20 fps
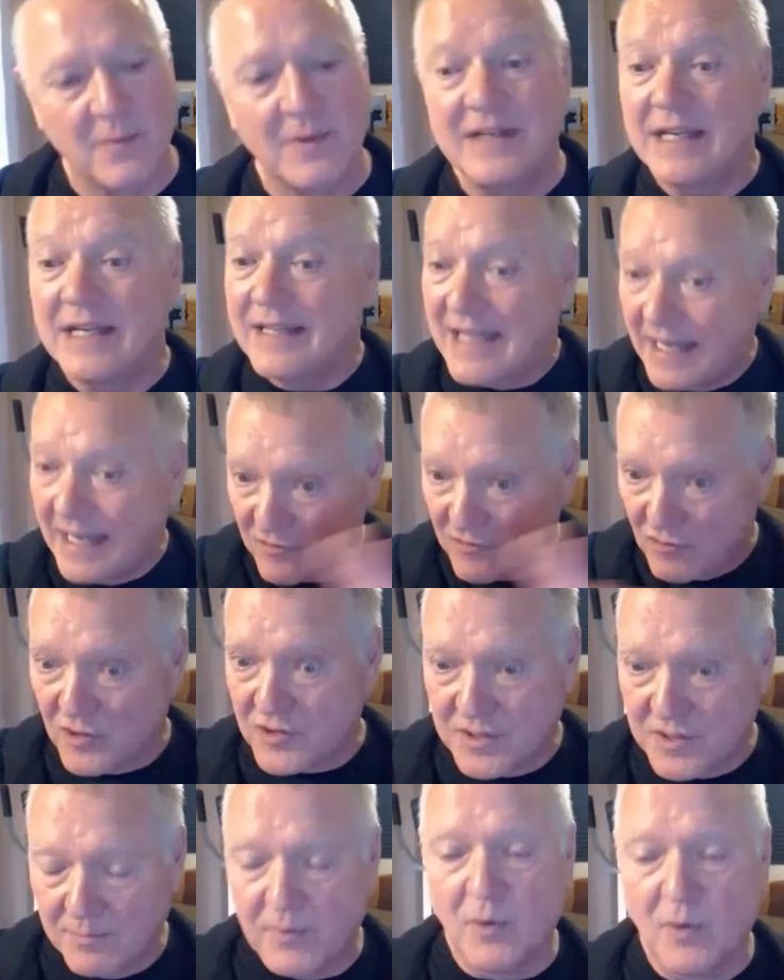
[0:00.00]
So we did that
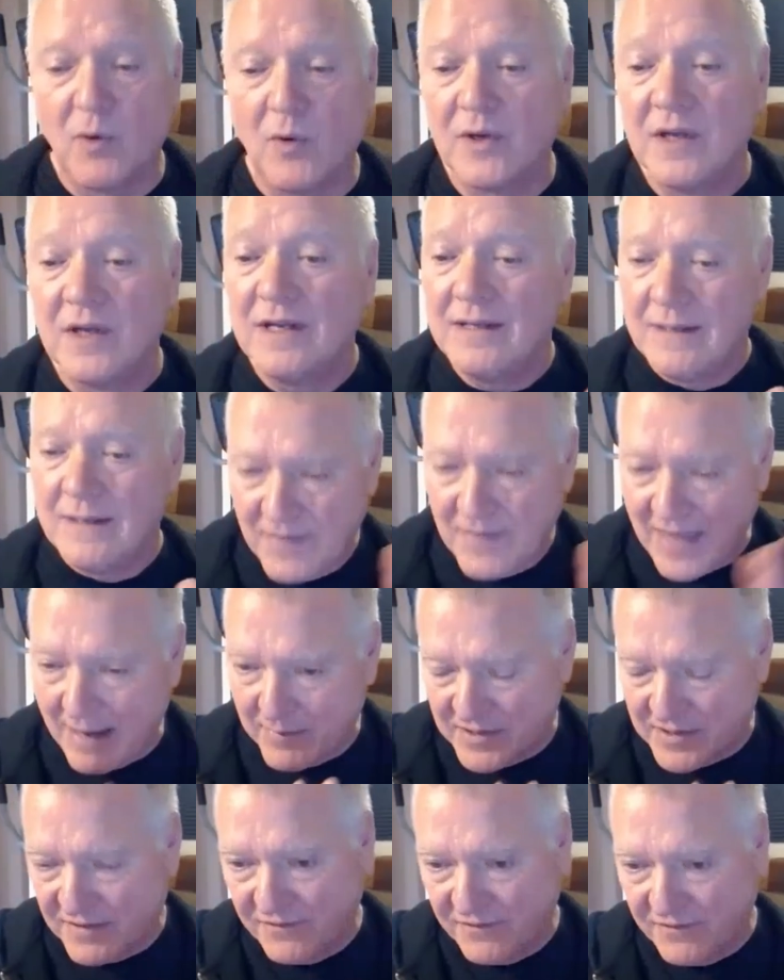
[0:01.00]
across the board.
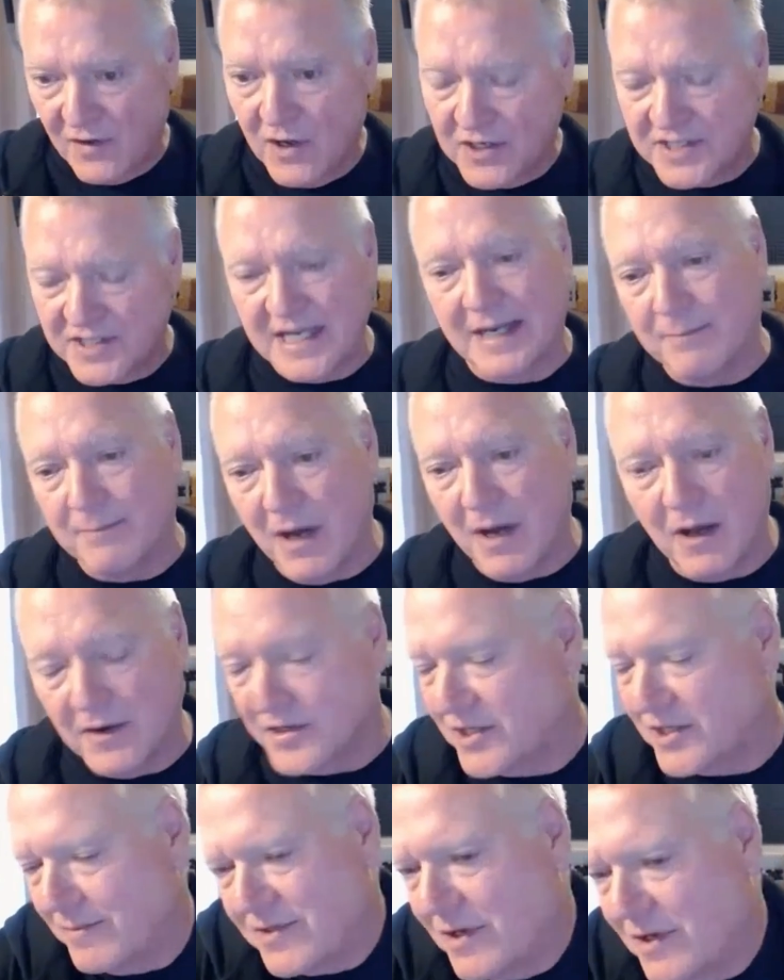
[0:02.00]
That was the first set of
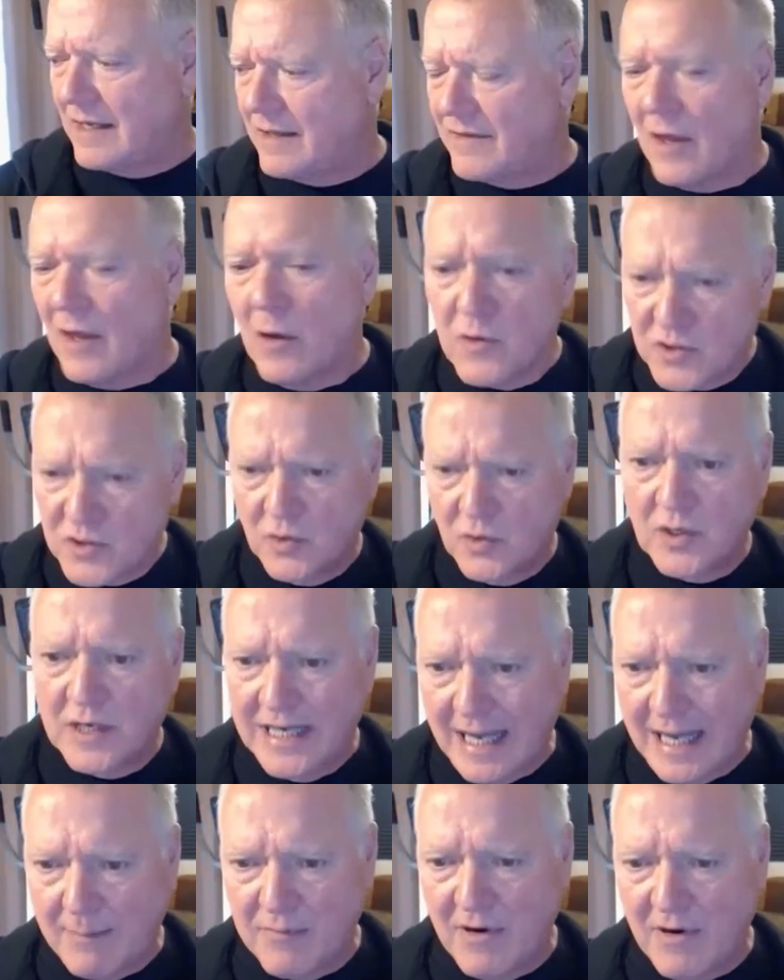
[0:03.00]
partnerships. Those sort of
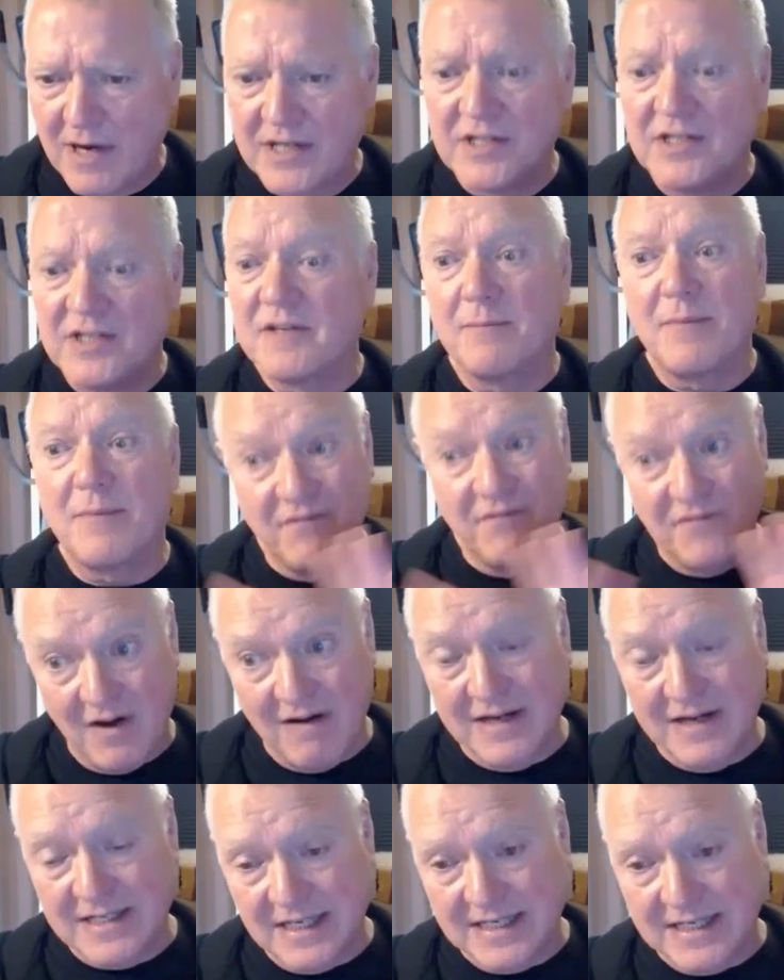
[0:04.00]
collaborations have been
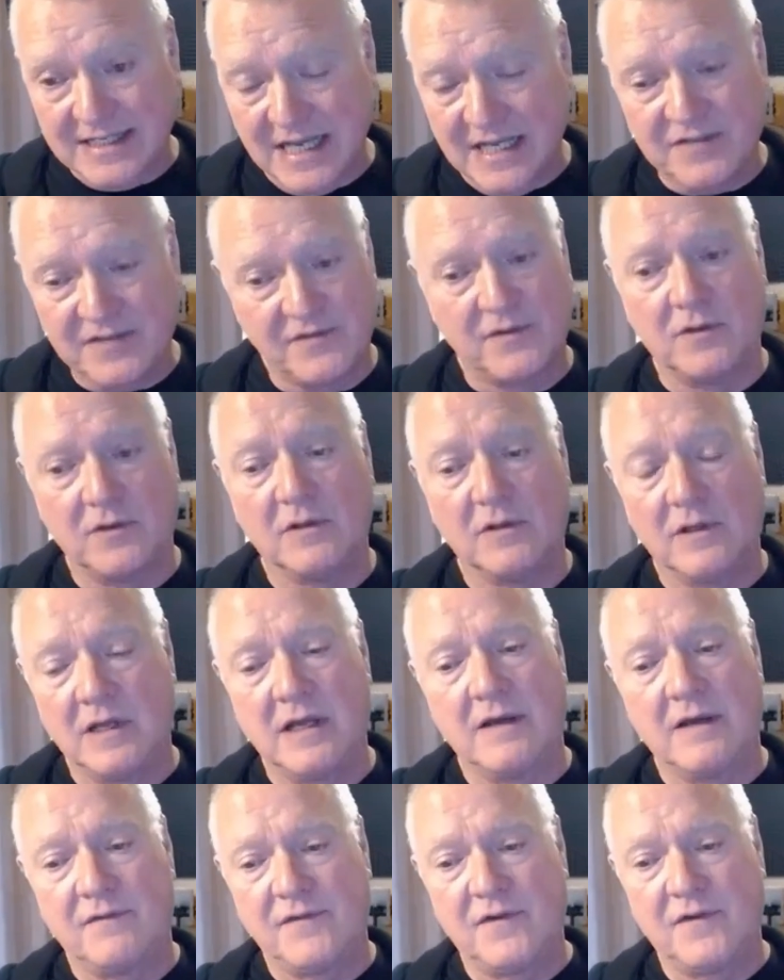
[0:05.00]
very successful
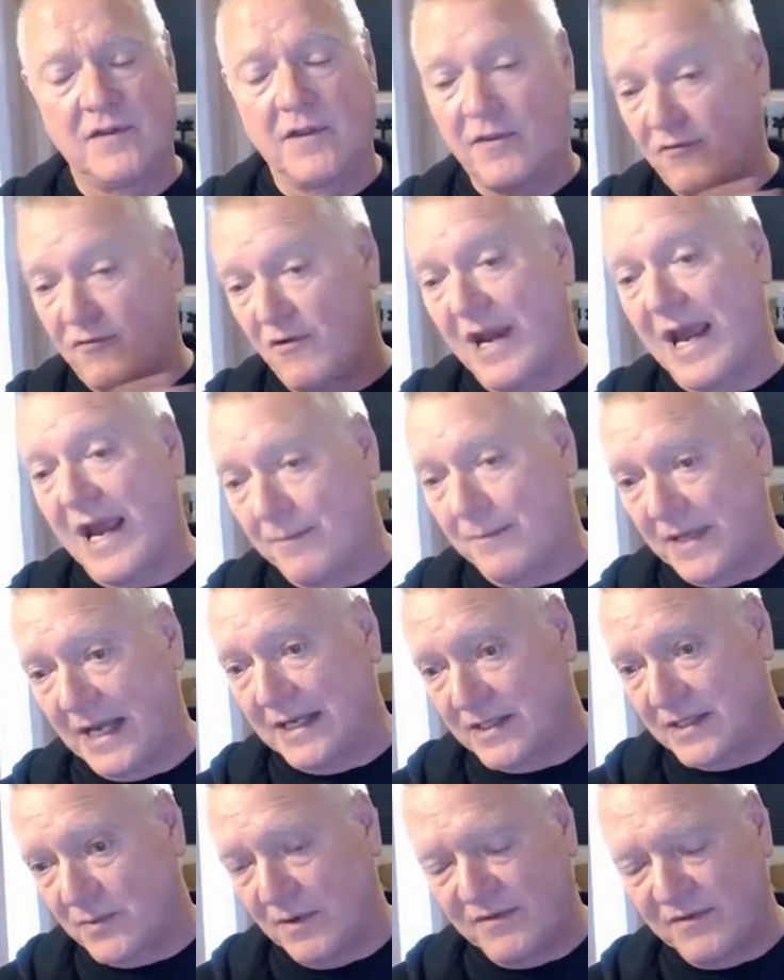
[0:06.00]
for the 3
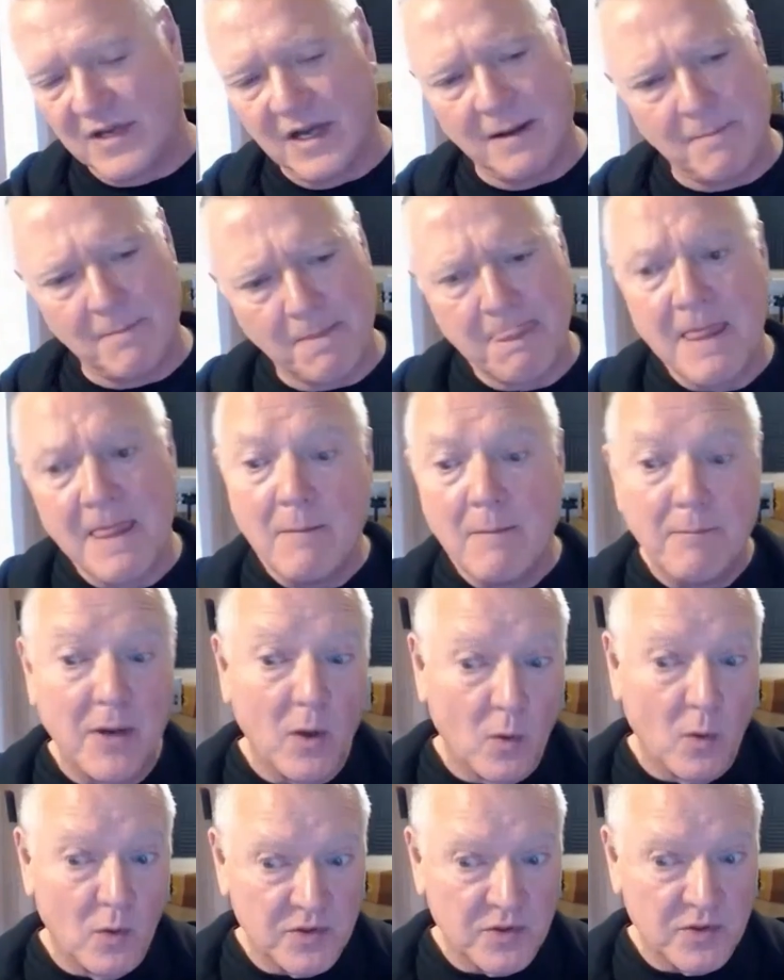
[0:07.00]
updates we've done.
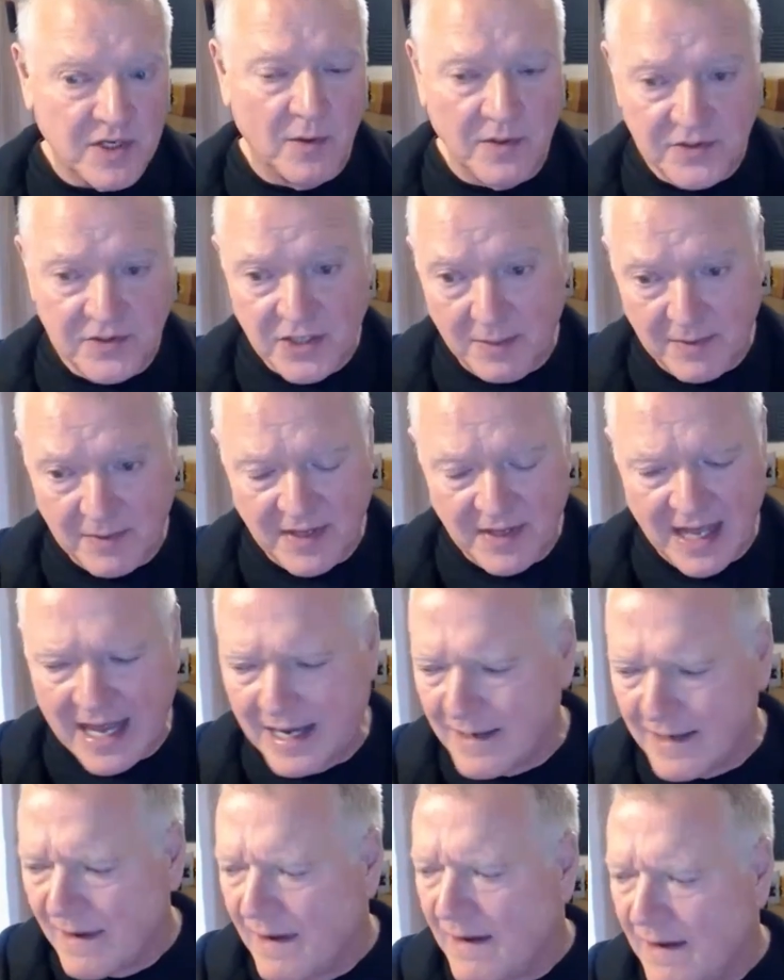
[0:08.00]
But also on top of
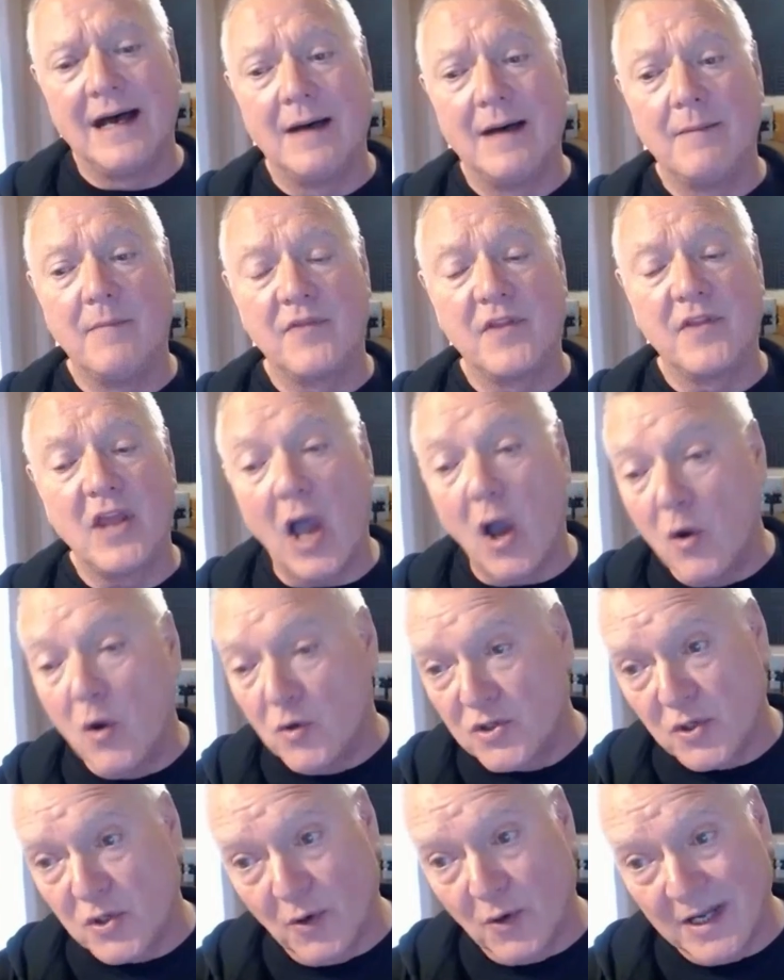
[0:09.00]
that, the
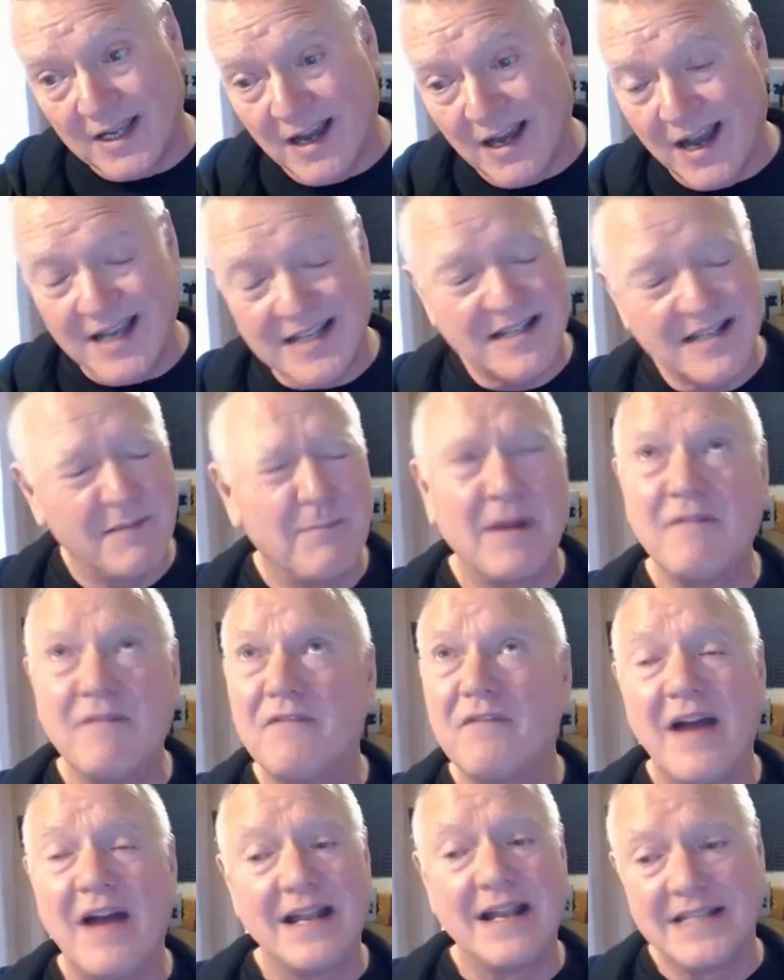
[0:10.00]
OTOY guys have
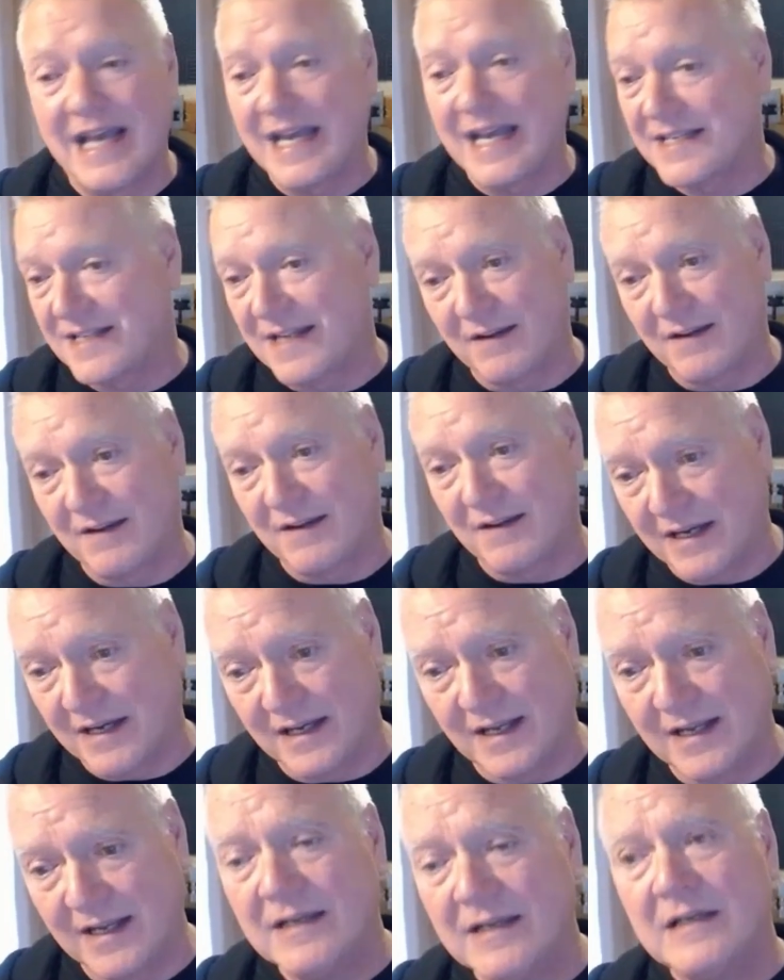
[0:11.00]
been fantastic,
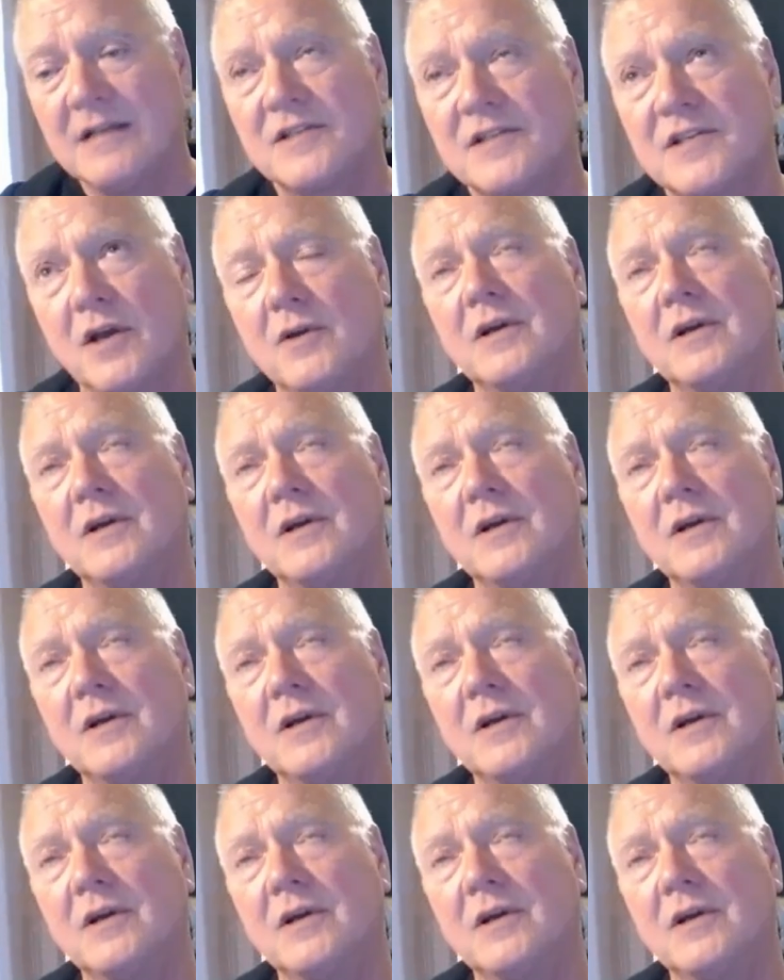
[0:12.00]
frankly.